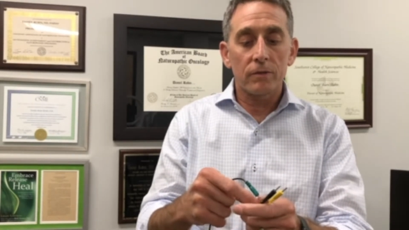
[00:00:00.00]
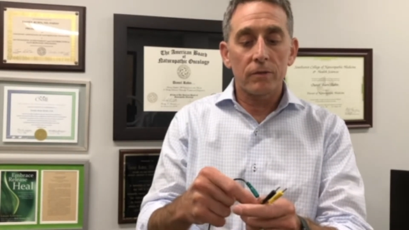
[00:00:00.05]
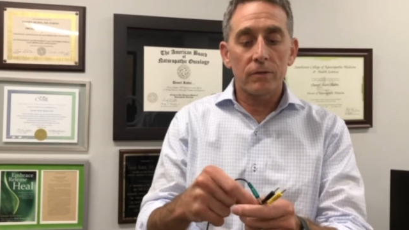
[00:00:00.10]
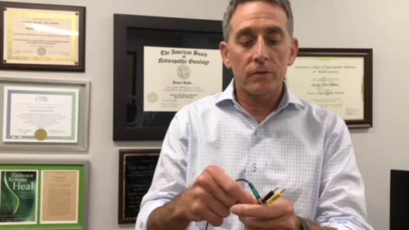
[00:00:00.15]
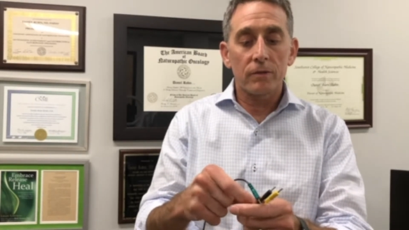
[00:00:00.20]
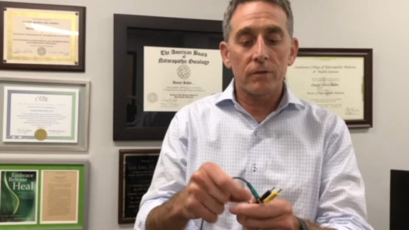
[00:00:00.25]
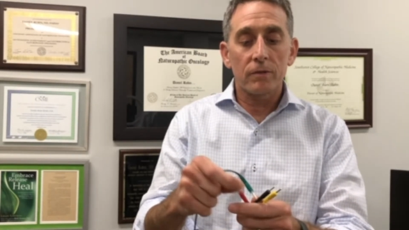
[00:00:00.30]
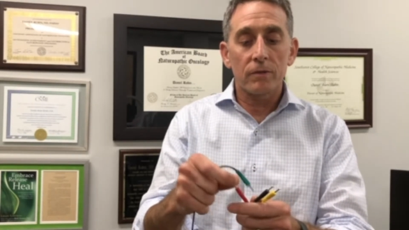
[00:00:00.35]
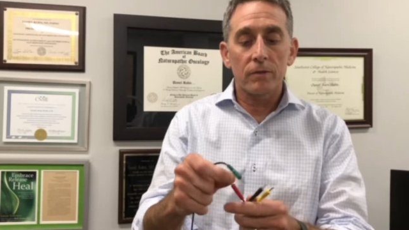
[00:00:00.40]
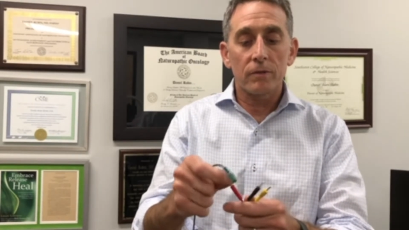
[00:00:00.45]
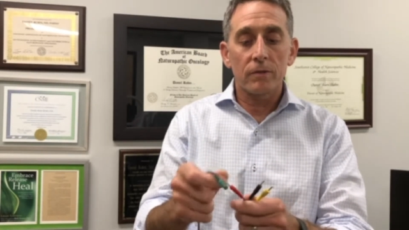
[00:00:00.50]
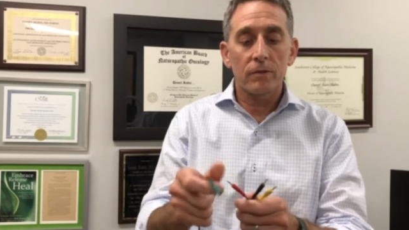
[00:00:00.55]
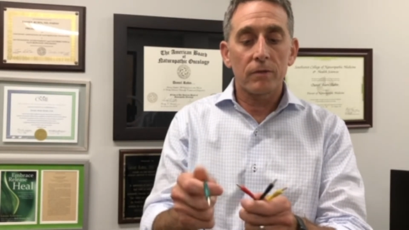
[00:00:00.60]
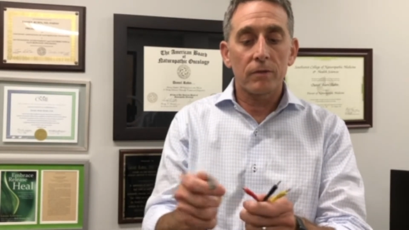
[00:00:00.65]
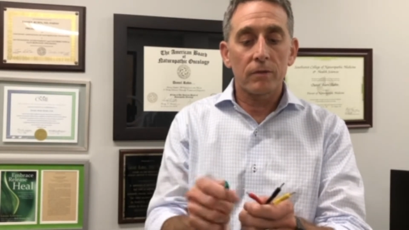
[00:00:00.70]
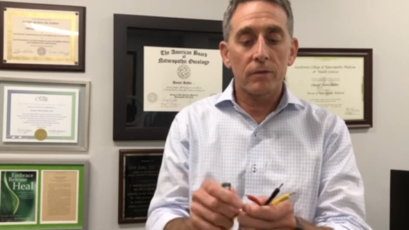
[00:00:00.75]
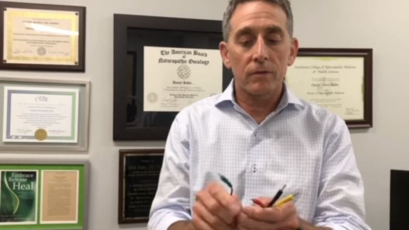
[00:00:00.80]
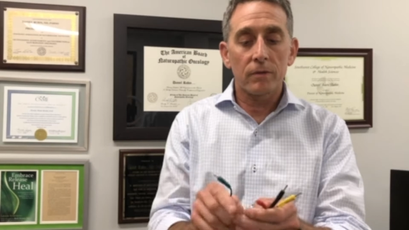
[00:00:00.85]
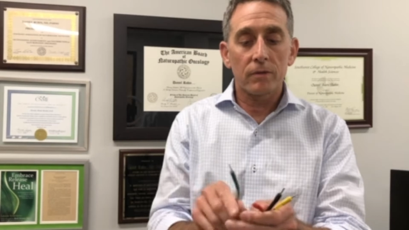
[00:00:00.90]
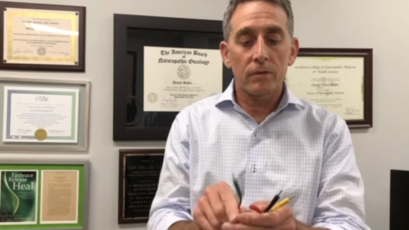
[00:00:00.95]

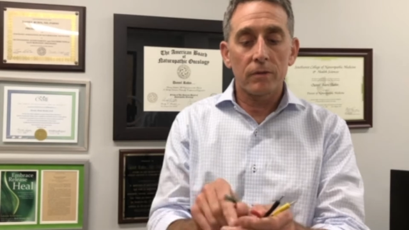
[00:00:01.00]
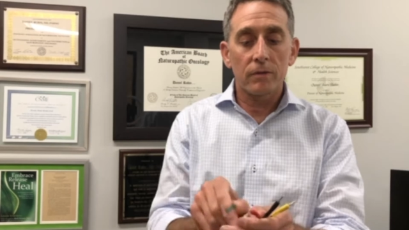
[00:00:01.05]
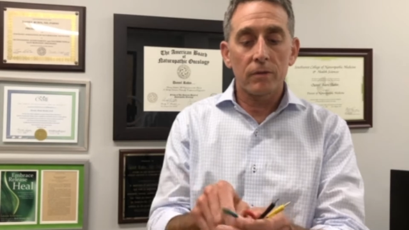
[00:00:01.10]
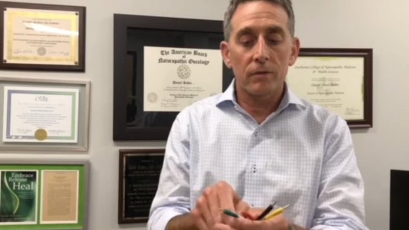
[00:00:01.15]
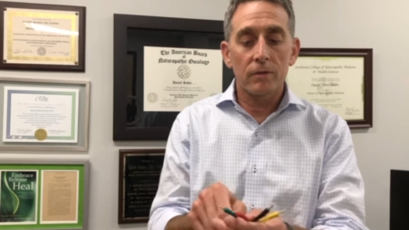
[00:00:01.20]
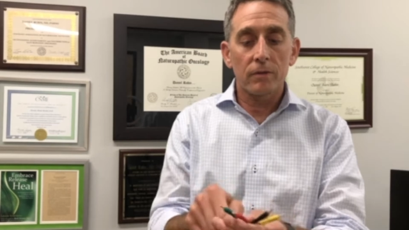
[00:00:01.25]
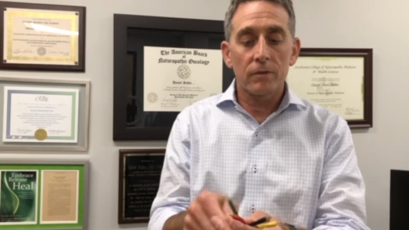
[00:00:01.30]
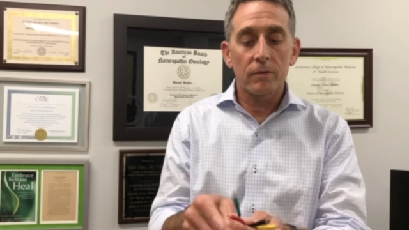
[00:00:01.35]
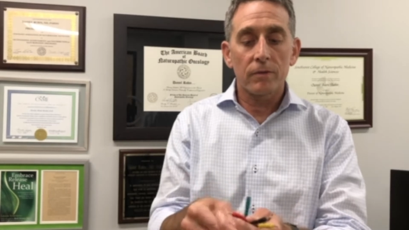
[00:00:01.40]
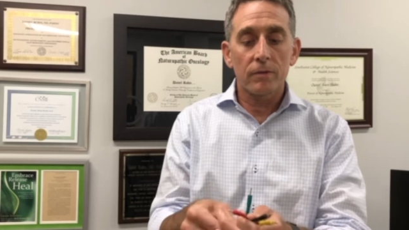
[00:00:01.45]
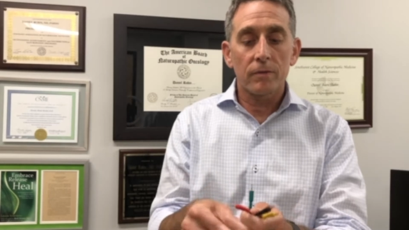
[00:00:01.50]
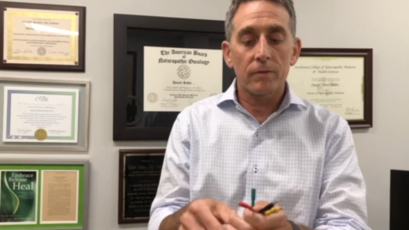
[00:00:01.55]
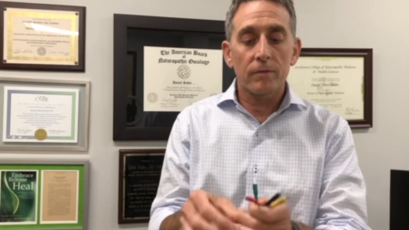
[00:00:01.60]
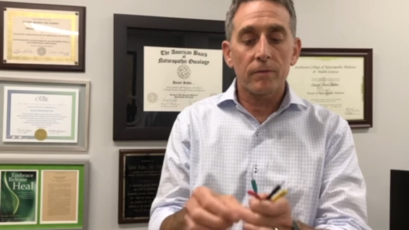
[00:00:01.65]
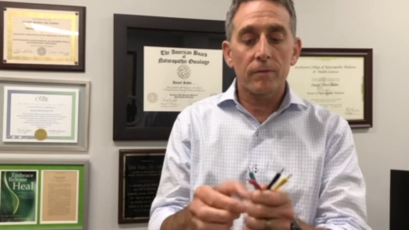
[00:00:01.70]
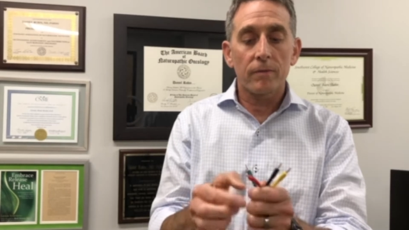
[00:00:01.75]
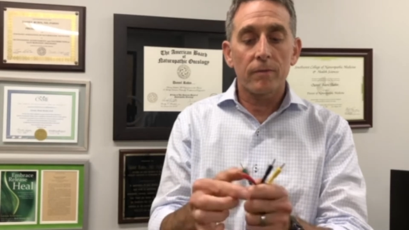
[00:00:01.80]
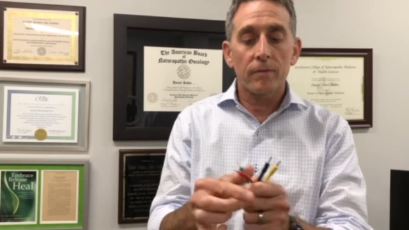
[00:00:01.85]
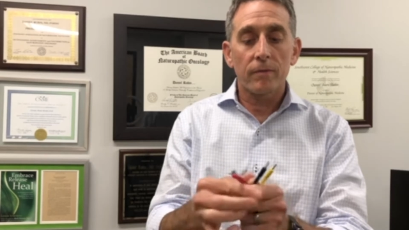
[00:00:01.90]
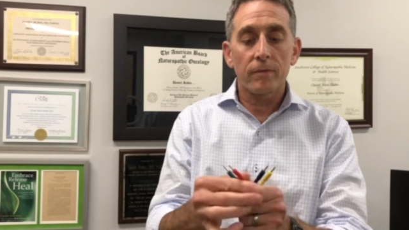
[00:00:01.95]

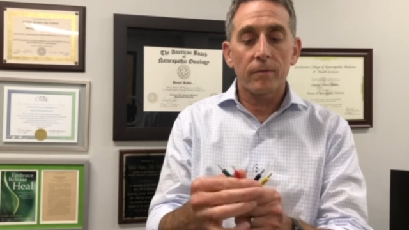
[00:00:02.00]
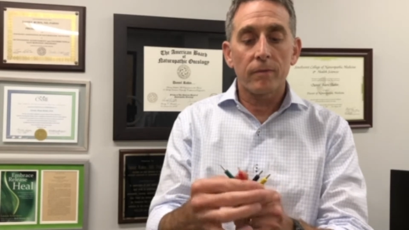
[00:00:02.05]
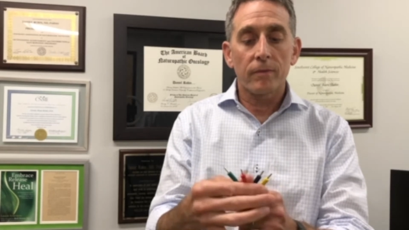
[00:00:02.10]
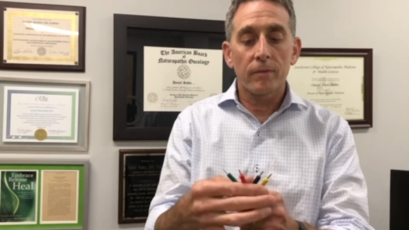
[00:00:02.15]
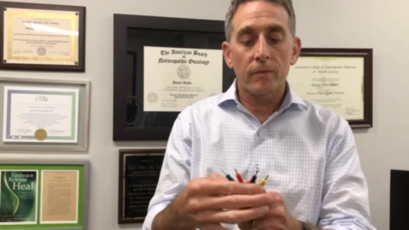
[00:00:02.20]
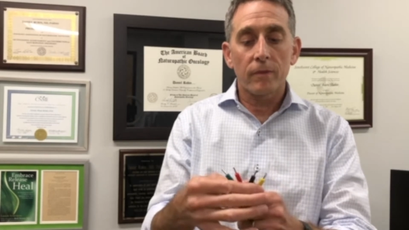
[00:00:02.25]
(silence)